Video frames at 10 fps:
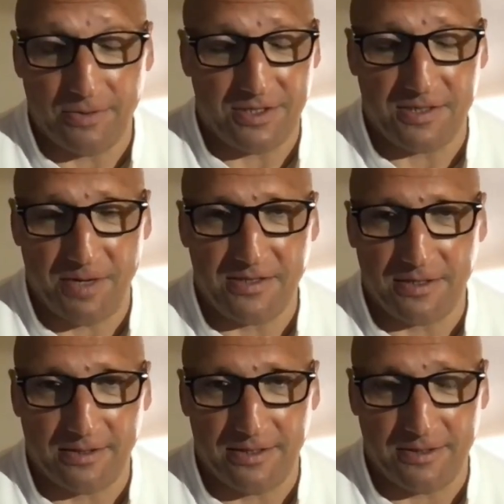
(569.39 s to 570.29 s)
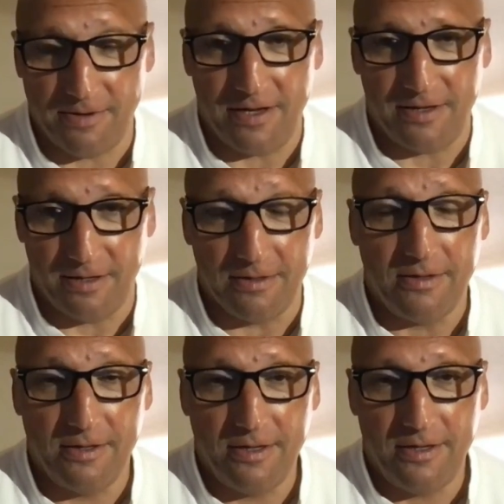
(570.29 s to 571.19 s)
which has basically created
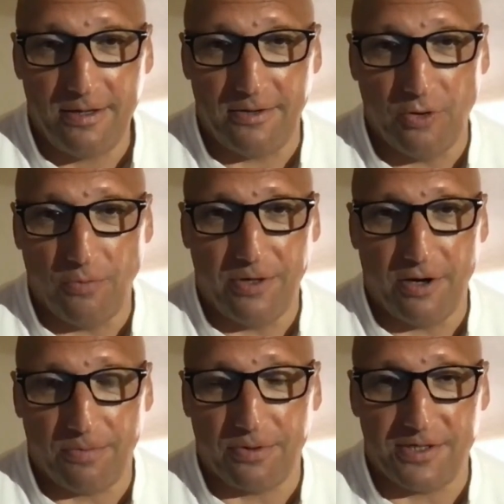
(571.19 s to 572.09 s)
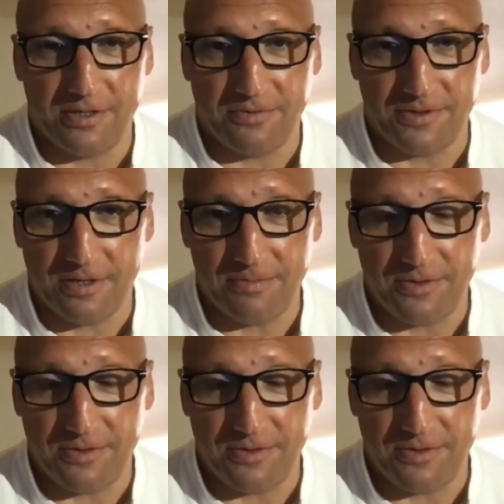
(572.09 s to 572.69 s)
an open-air prison for some